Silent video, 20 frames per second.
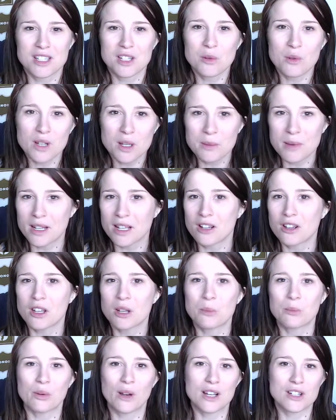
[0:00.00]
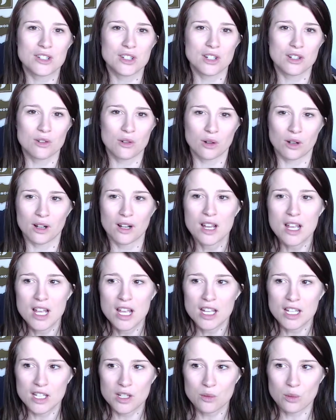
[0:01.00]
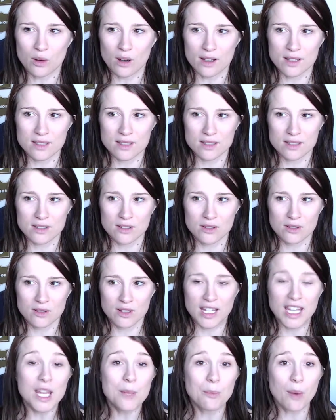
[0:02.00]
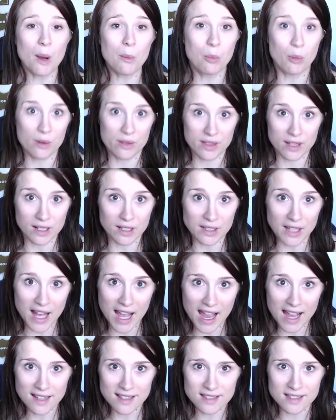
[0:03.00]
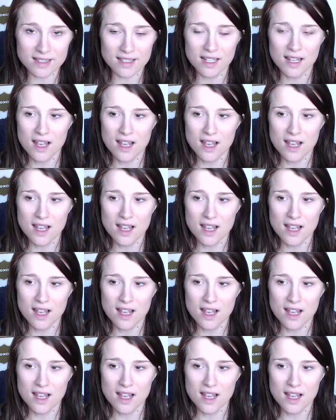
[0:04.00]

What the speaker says: You want to make a good impression, or you want to keep up with the class.